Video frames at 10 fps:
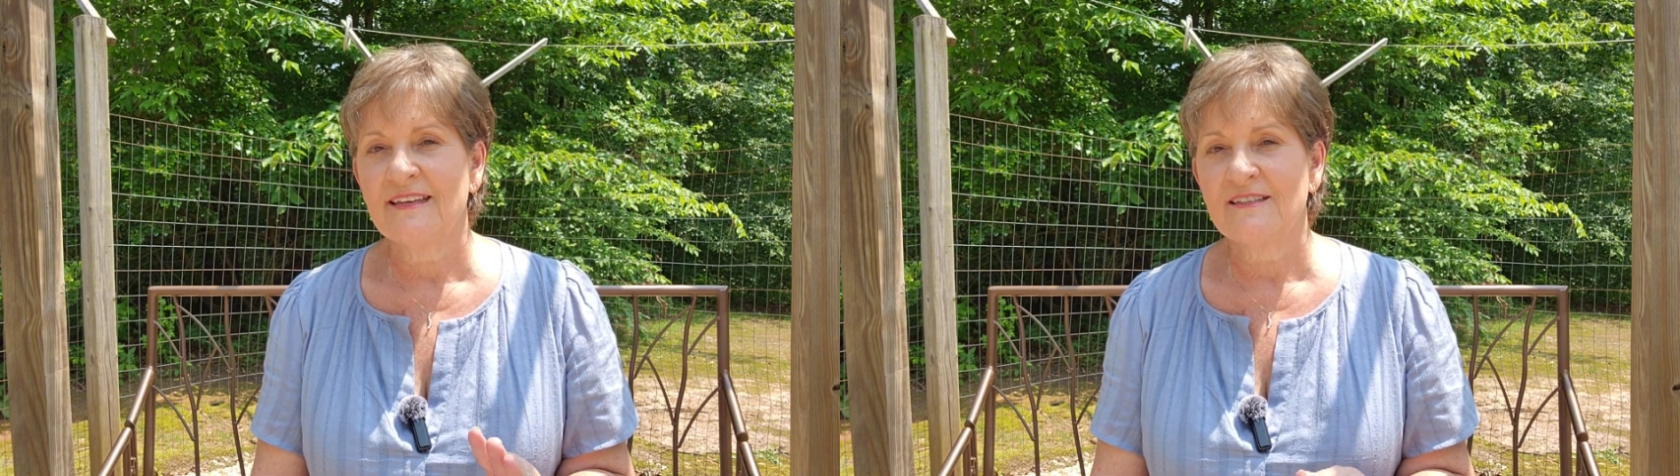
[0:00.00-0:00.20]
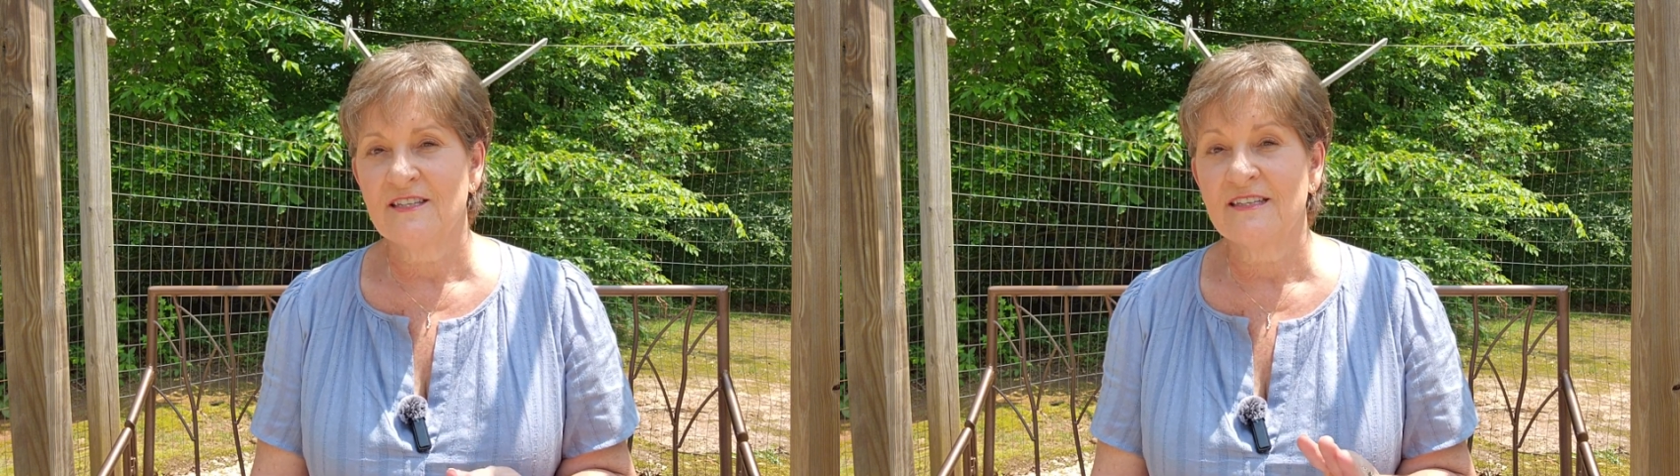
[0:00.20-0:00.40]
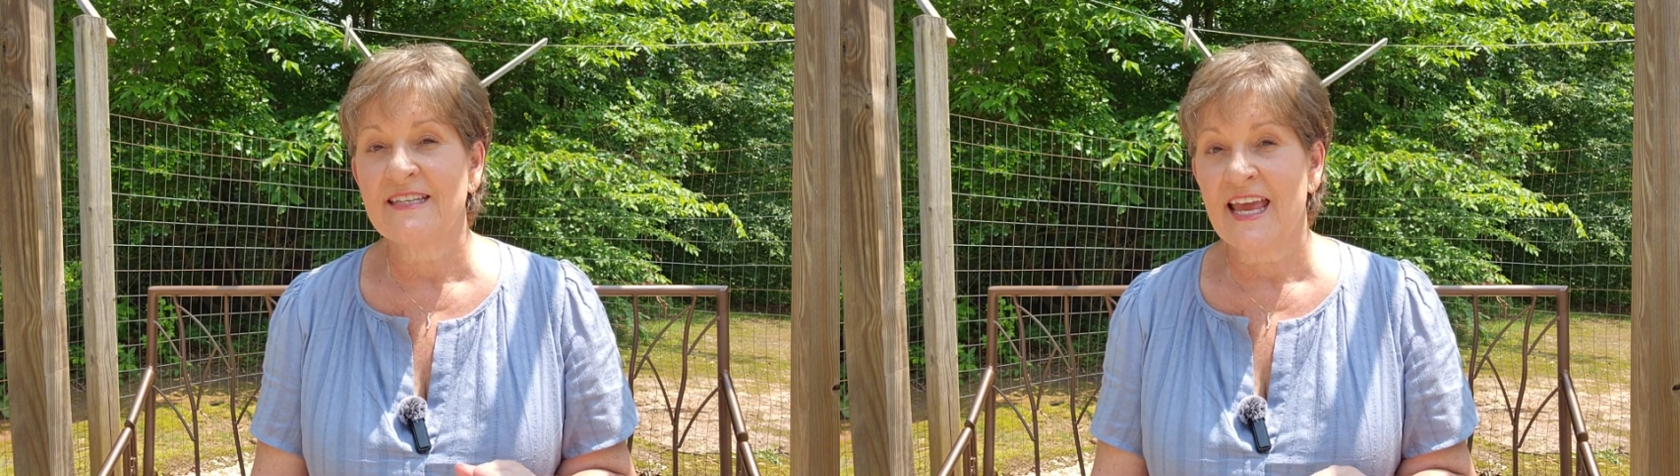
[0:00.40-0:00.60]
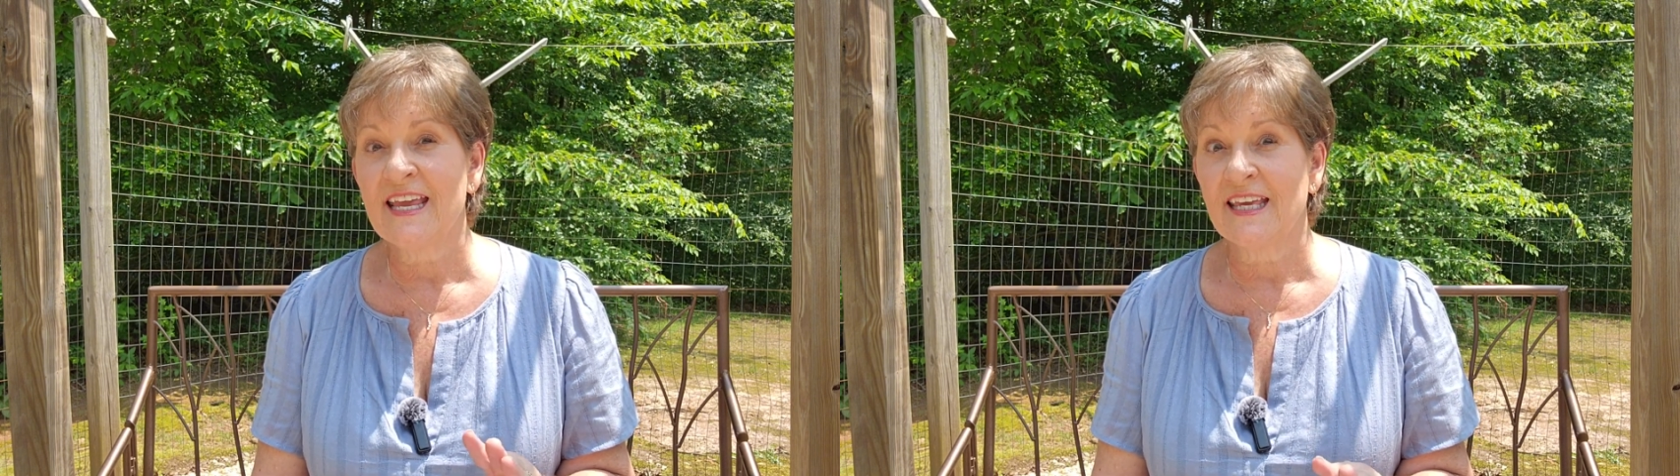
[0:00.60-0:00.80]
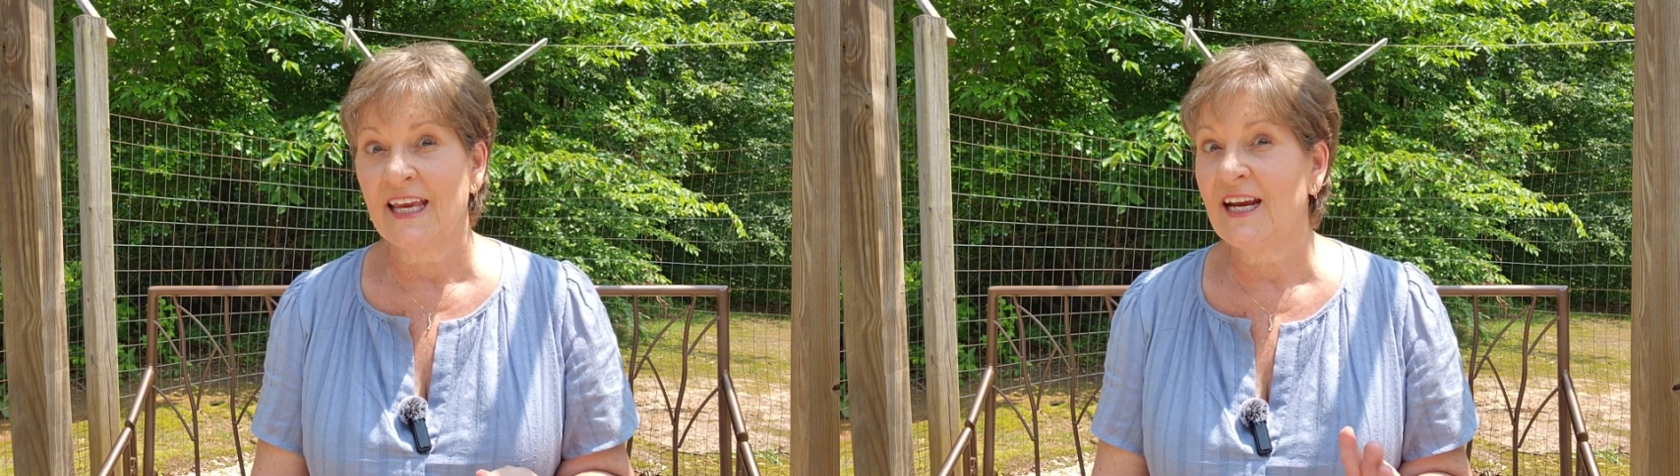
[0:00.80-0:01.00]

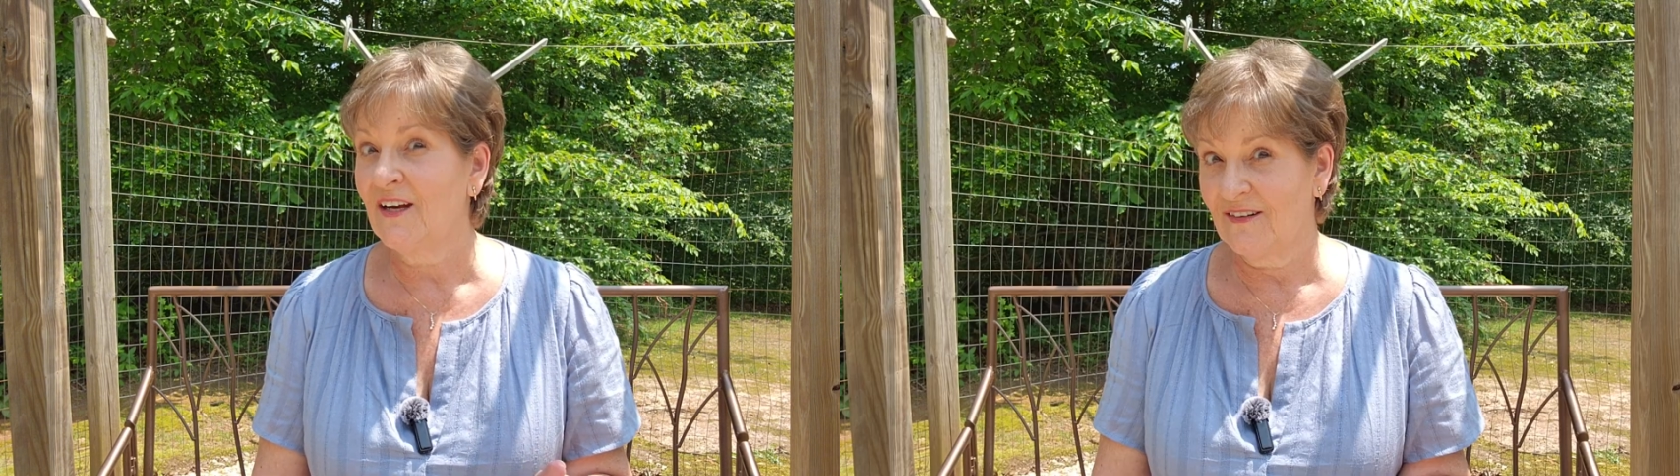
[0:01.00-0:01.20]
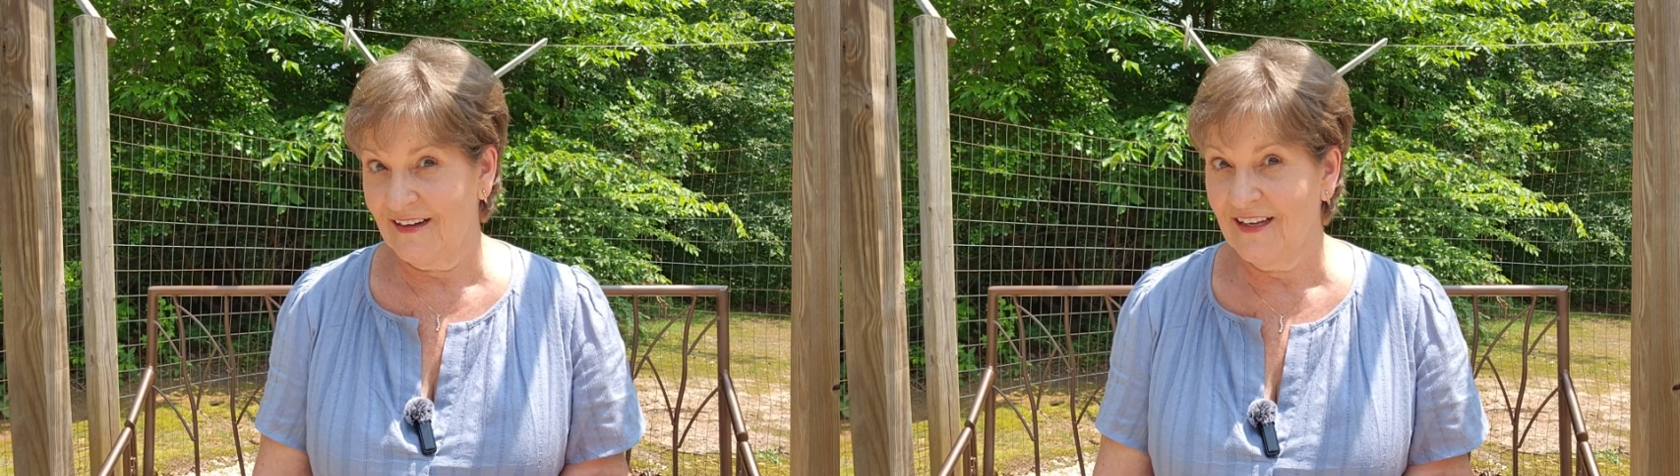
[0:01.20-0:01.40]
take care